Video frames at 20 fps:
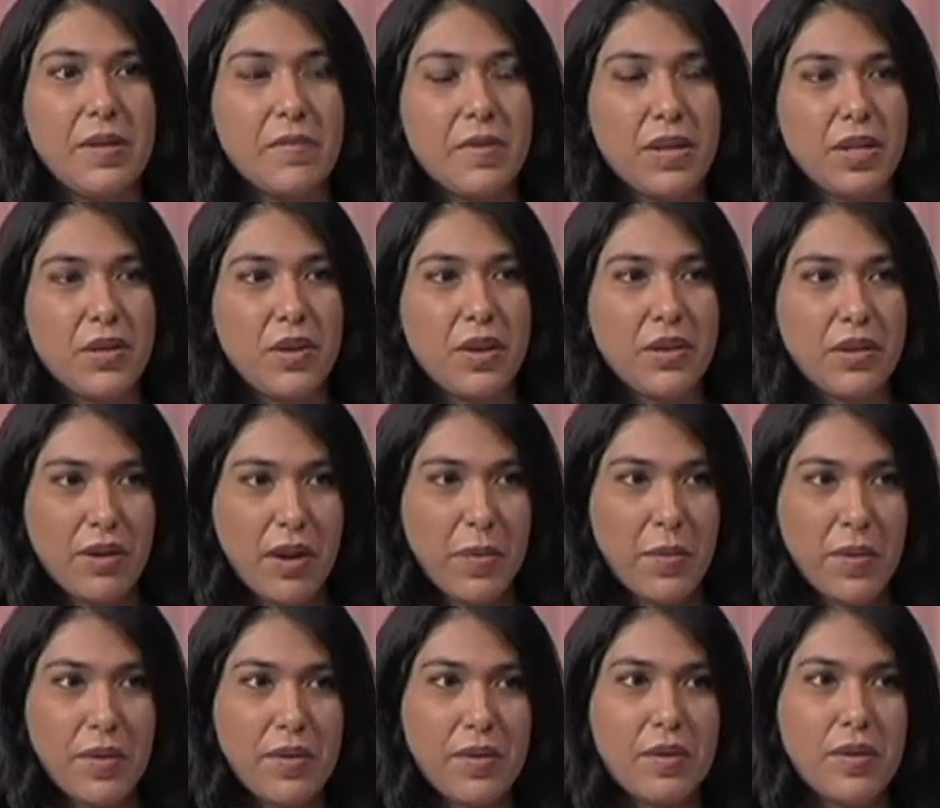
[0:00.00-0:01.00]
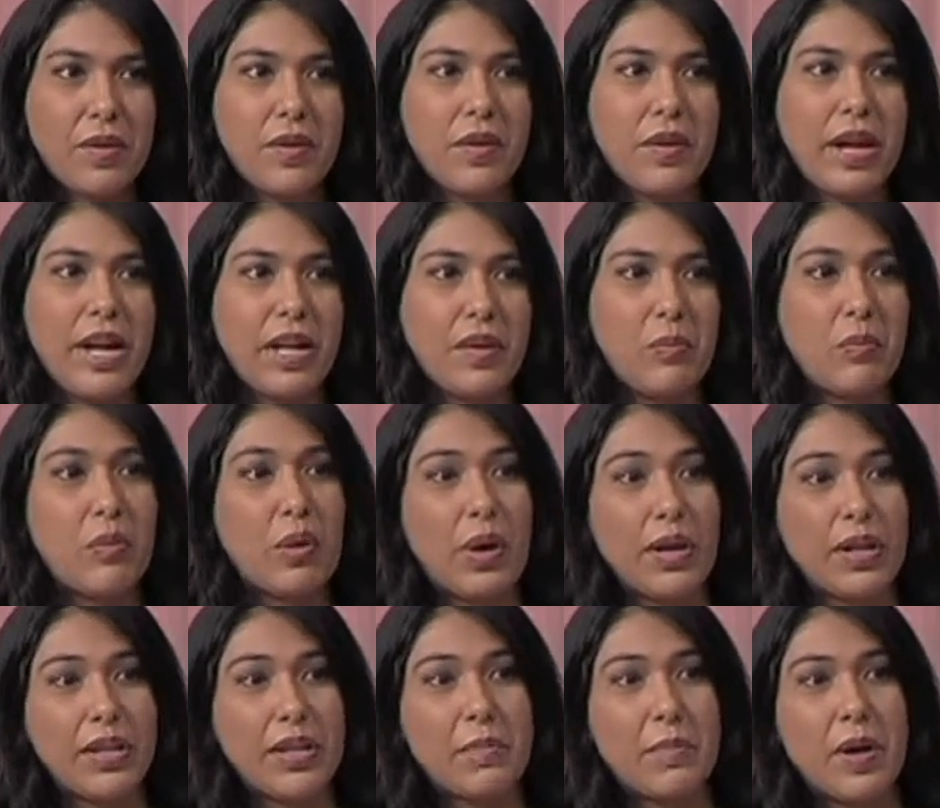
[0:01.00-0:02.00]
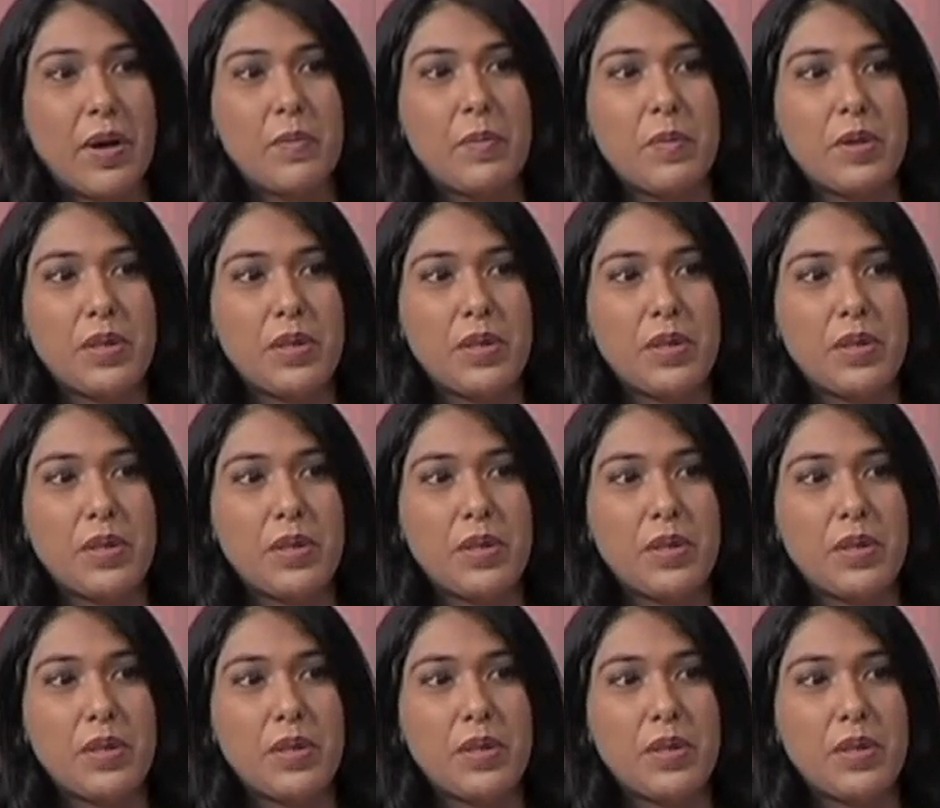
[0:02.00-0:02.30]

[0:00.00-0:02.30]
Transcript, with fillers: My great-grandmother had brought him up